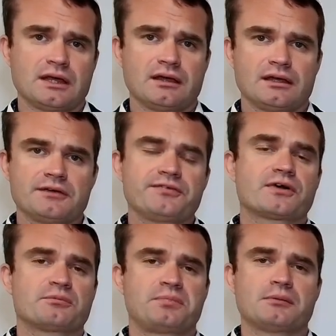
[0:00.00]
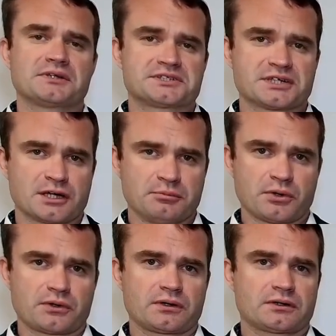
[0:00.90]
if you're publishing a
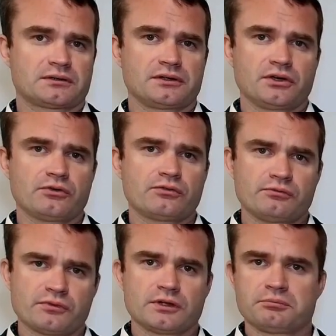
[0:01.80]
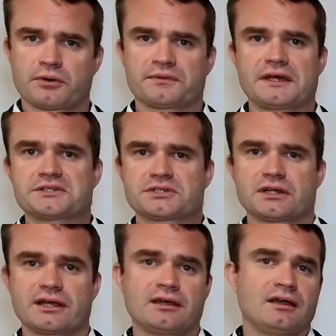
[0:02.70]
book, you will
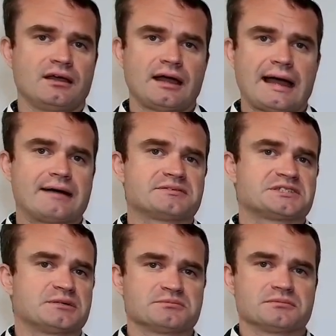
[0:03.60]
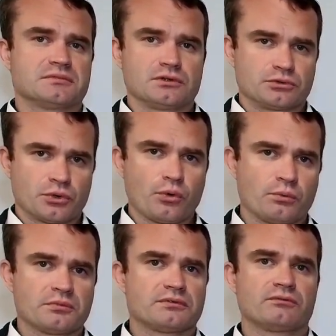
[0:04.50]
potentially have some
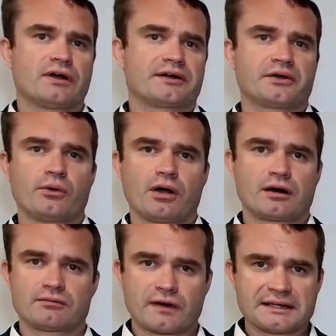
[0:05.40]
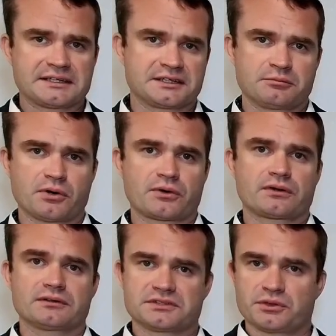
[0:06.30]
room where you are writing the book,
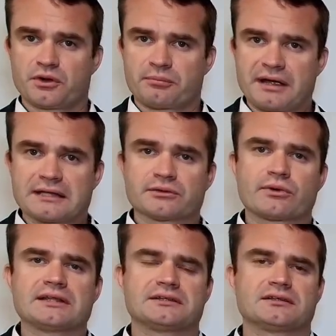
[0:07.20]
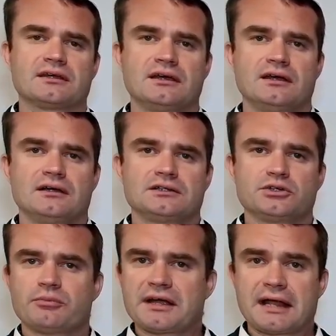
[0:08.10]
so you are paying the rent. You
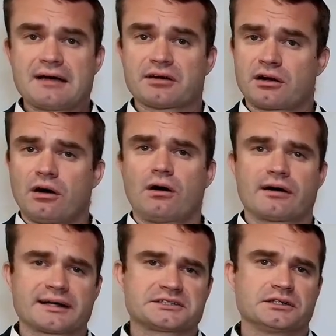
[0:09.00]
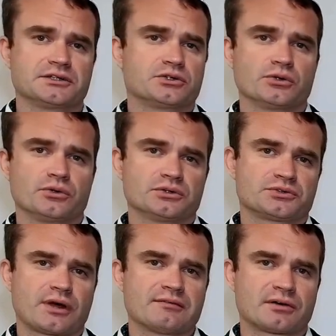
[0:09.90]
might have a car actually to
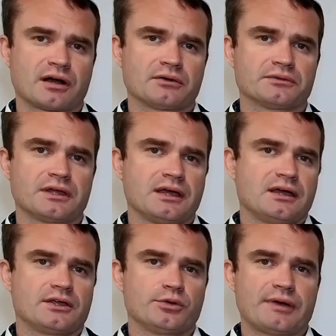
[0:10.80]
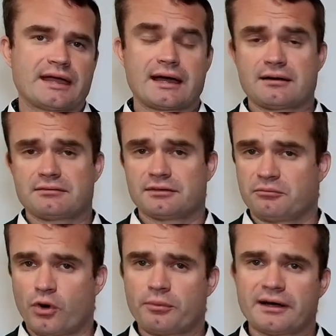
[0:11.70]
drive around. You may have
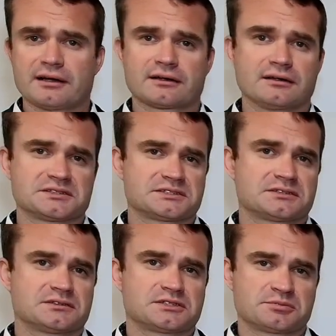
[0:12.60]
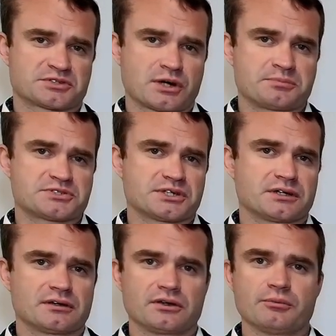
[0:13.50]
mobile cost subscription.
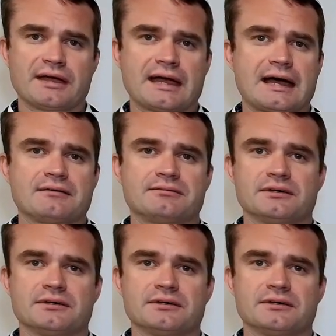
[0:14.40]
You may have